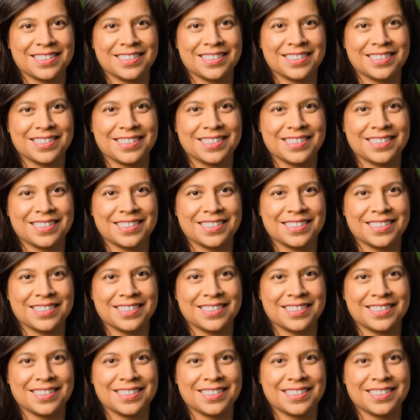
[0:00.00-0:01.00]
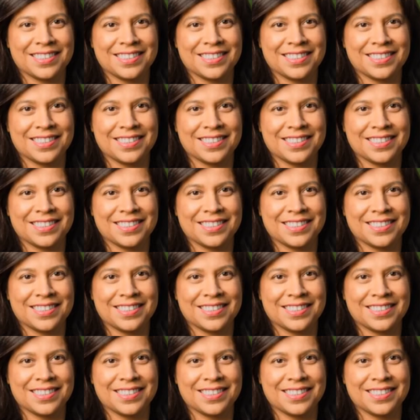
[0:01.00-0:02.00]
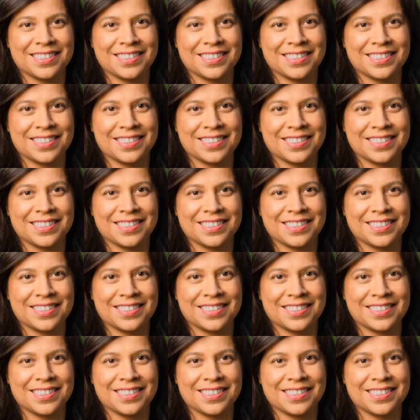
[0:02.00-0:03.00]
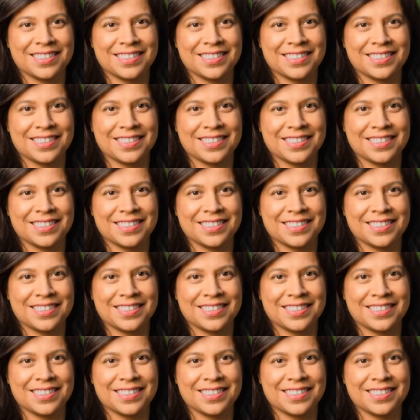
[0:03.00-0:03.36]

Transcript: [no speech]